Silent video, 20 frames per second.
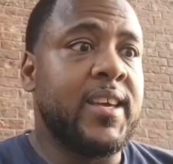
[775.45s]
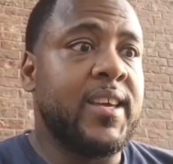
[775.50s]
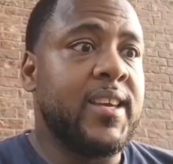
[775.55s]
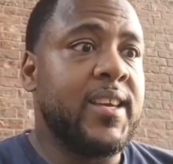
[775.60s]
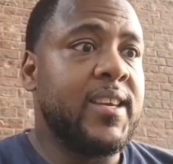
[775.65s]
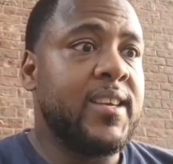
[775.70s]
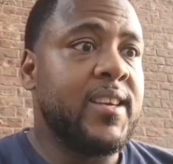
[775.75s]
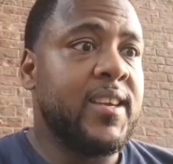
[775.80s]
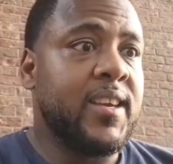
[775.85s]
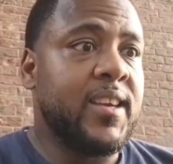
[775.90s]

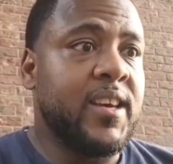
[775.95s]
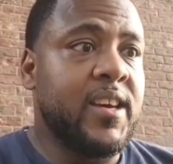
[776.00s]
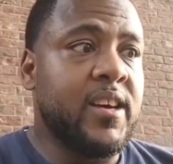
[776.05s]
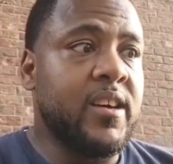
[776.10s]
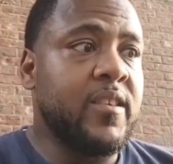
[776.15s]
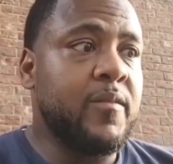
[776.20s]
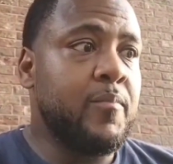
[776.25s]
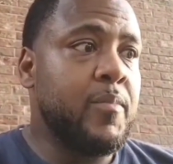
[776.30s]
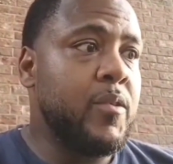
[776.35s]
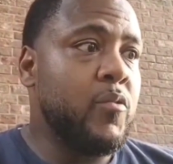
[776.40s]
It
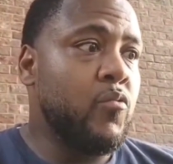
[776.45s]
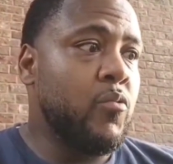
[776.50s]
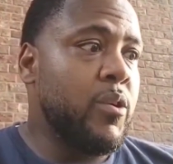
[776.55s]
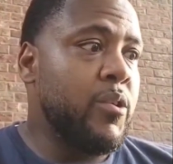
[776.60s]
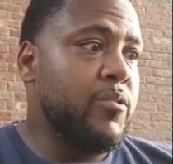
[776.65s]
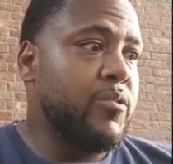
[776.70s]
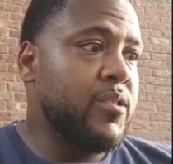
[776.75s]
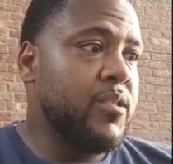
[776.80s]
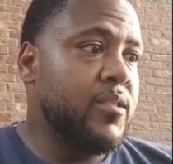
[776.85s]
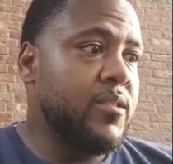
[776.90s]
could have been
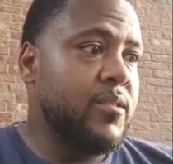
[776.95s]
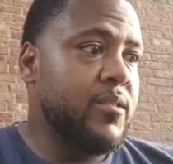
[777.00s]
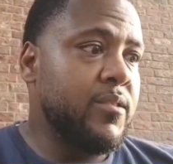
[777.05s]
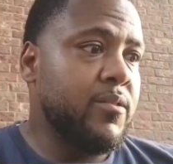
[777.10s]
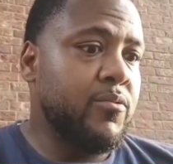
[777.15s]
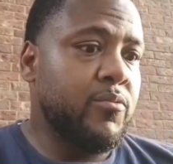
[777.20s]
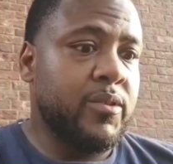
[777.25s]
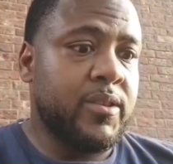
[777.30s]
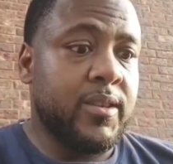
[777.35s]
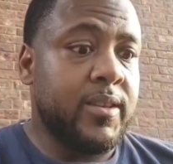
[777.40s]
worse,
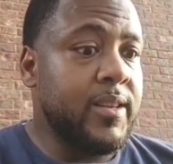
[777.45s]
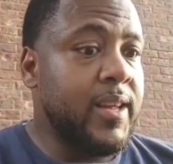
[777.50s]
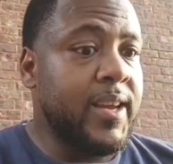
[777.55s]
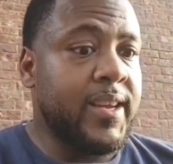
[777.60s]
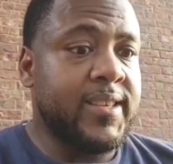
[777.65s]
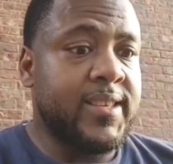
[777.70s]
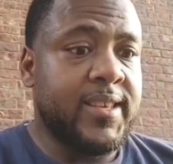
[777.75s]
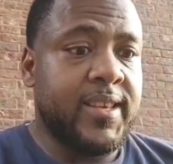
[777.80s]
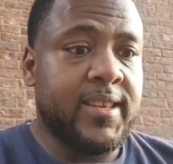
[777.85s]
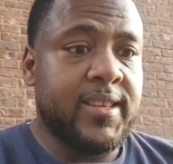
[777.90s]

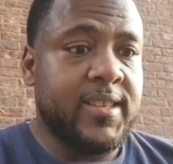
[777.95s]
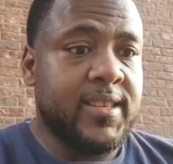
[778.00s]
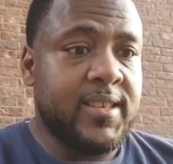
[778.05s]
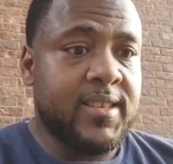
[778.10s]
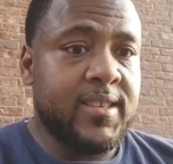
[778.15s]
like I said,